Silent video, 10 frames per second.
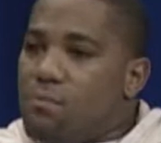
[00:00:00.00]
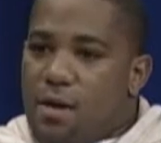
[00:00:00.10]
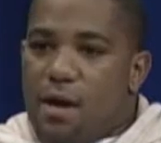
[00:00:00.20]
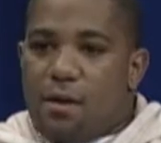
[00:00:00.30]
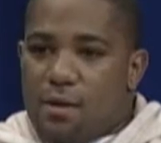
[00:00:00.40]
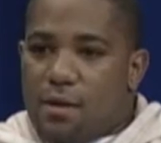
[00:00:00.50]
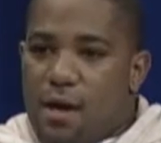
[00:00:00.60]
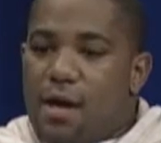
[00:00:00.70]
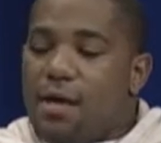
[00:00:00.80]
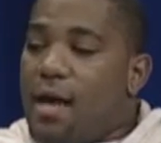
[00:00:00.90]
what I
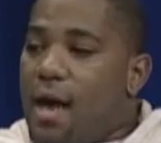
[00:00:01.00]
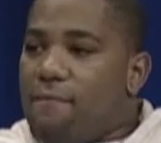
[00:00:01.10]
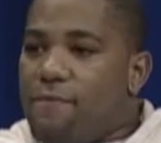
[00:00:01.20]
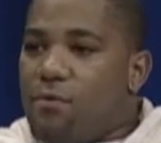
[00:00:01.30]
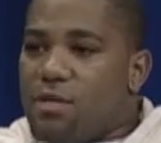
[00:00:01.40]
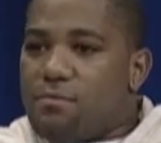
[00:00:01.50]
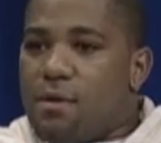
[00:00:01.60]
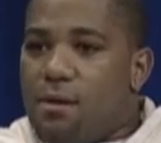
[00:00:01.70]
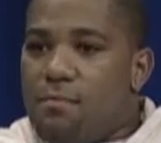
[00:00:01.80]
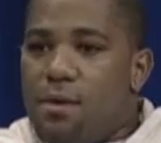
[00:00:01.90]
got in the game for. That's
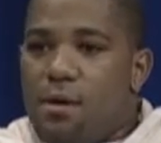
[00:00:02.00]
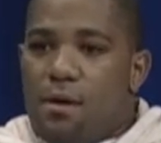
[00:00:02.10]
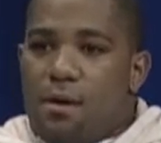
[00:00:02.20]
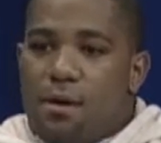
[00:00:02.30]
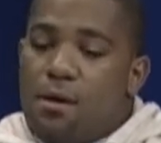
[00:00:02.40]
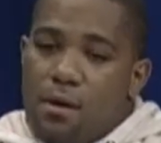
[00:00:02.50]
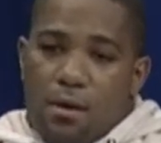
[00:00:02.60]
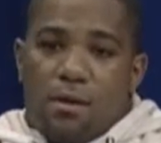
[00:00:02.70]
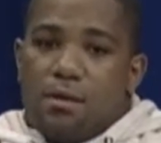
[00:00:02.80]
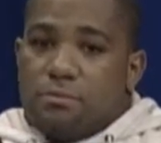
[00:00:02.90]
become
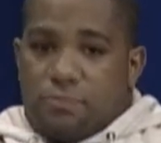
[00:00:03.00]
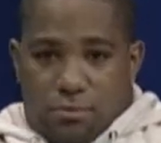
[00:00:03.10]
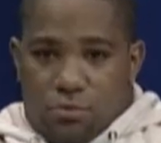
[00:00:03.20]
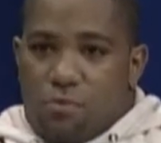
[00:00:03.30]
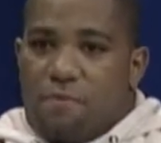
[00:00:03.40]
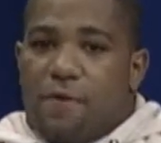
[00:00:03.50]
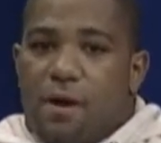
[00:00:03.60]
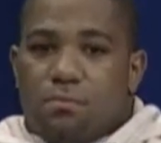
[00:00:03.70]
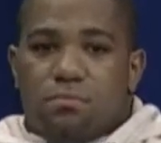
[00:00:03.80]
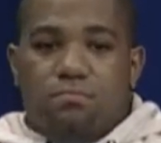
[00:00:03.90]

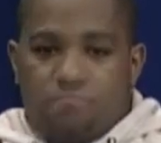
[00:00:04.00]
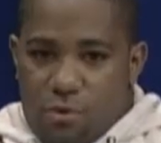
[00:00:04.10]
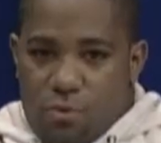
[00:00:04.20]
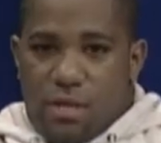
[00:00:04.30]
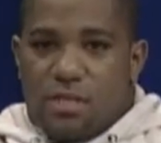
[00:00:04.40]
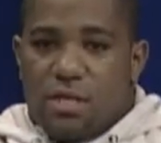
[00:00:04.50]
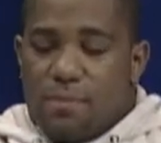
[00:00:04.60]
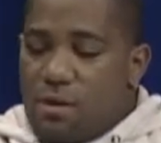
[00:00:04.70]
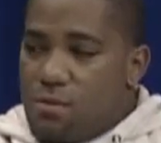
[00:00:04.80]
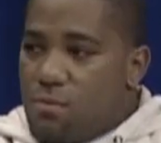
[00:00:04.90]
unified middleweight
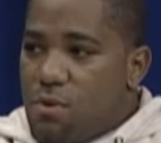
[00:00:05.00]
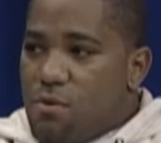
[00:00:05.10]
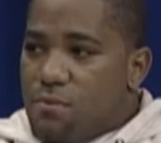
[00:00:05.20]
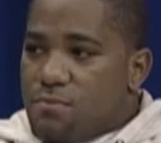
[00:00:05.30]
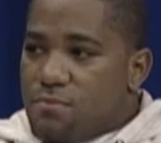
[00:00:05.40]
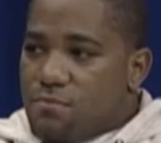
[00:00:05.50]
champion of the world.